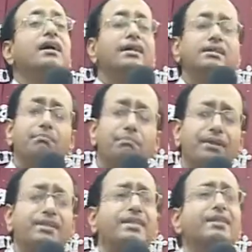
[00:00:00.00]
in
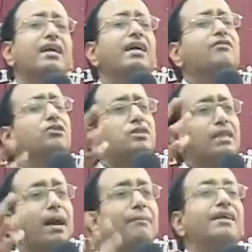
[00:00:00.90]
prison, he was
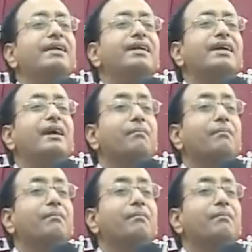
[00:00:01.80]
lamenting.